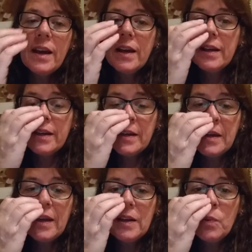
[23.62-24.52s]
I
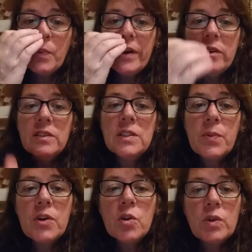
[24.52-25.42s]
kind of compiled
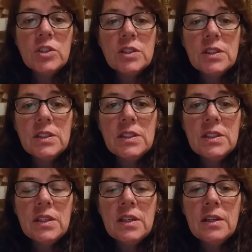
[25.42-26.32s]
some of her
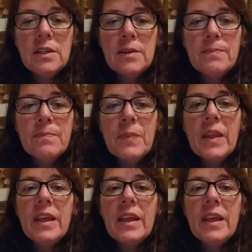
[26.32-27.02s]
questions, and